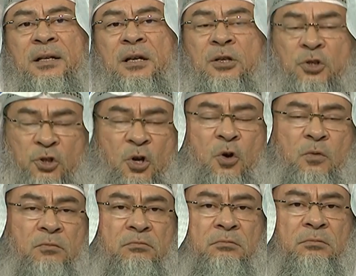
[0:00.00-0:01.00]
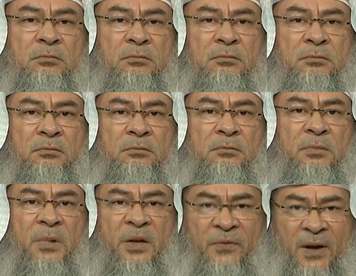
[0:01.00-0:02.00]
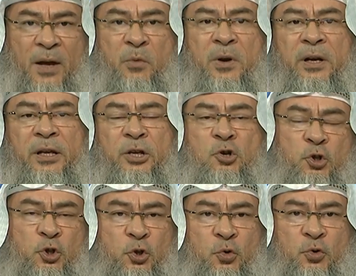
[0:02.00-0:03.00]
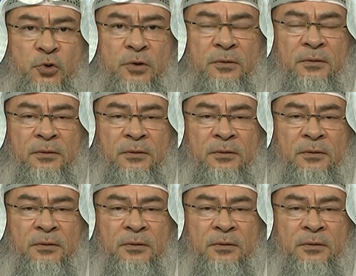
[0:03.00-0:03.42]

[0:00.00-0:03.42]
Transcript: So, if I were in your shoes,